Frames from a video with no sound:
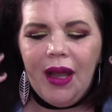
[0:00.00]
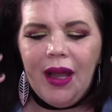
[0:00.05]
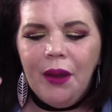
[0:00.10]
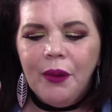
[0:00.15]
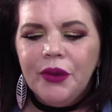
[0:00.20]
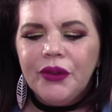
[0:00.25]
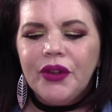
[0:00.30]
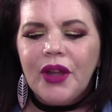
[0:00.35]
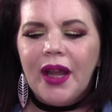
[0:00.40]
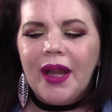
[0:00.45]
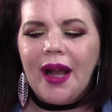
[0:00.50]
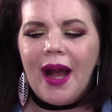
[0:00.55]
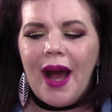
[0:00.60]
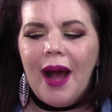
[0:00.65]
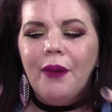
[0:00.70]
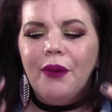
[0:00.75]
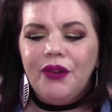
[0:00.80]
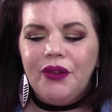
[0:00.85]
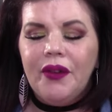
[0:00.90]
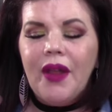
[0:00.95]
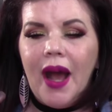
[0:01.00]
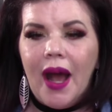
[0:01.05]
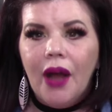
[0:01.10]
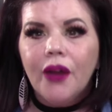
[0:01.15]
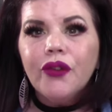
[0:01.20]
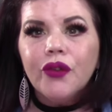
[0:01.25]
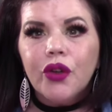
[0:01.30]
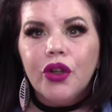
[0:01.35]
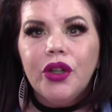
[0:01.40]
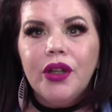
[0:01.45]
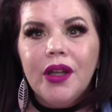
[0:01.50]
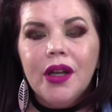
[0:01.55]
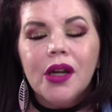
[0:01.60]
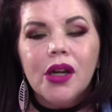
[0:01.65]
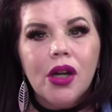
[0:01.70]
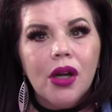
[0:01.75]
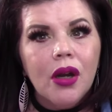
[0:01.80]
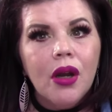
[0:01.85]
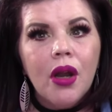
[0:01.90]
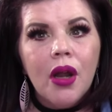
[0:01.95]
was like I was in the house for a
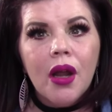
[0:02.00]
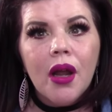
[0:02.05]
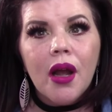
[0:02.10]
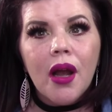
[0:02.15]
year.